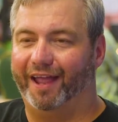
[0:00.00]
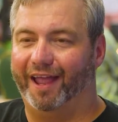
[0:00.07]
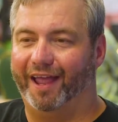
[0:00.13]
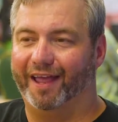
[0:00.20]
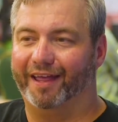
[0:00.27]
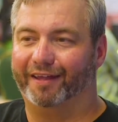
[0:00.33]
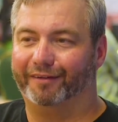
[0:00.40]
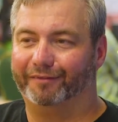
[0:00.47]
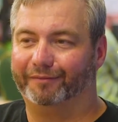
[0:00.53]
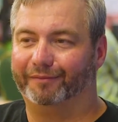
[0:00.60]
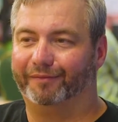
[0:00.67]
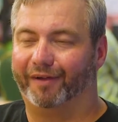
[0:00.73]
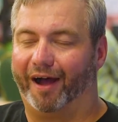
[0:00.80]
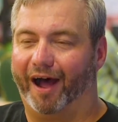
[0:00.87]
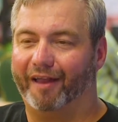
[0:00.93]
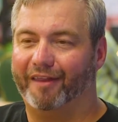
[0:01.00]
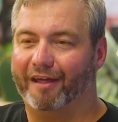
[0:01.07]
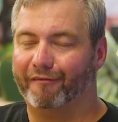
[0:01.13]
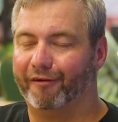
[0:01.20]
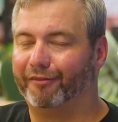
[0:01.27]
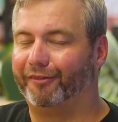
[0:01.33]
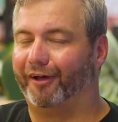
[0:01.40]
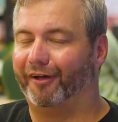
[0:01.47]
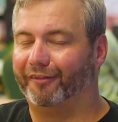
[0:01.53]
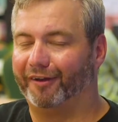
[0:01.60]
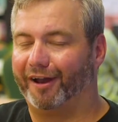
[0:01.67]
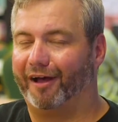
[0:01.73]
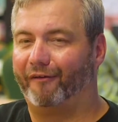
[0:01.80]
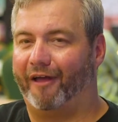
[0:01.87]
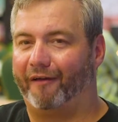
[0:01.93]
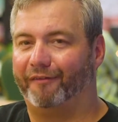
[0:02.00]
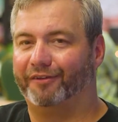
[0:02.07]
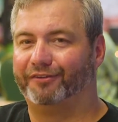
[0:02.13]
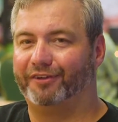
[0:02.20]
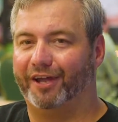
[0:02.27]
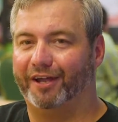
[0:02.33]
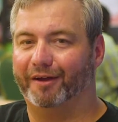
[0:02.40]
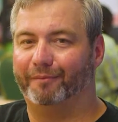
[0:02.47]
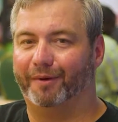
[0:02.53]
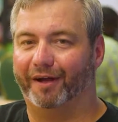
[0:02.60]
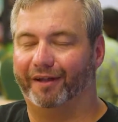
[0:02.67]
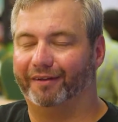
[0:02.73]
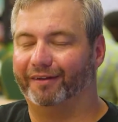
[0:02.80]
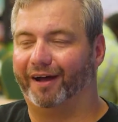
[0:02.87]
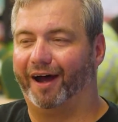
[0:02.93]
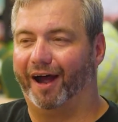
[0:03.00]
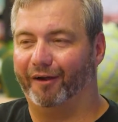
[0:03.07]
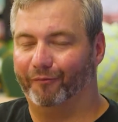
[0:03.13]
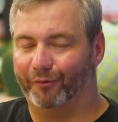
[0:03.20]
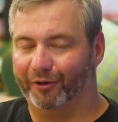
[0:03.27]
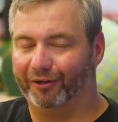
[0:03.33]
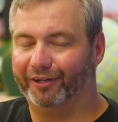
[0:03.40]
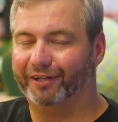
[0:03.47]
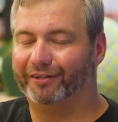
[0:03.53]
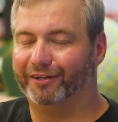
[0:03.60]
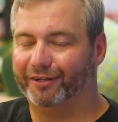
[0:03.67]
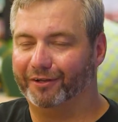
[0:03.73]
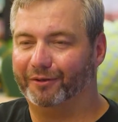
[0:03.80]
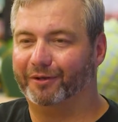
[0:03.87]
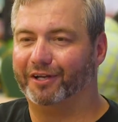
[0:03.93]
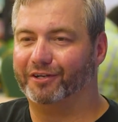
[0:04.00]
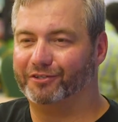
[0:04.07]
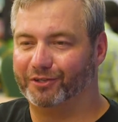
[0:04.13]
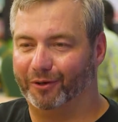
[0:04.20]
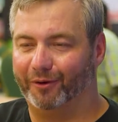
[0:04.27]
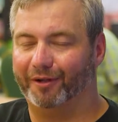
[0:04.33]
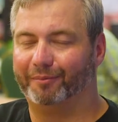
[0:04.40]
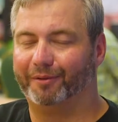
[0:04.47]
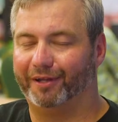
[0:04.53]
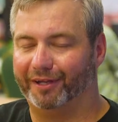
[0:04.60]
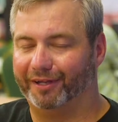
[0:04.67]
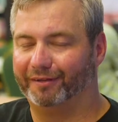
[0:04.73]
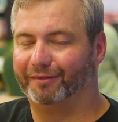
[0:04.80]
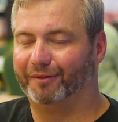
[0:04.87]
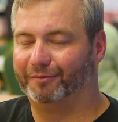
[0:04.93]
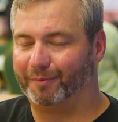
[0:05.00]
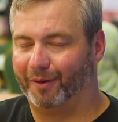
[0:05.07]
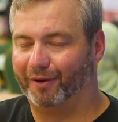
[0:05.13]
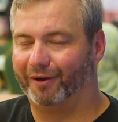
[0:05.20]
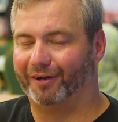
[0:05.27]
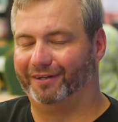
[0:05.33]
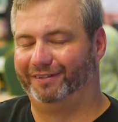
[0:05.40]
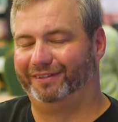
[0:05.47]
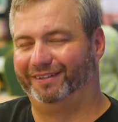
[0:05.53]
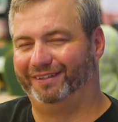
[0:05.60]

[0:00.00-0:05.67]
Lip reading: and I never thought that I would have to say it, but I really do enjoy playing the bard.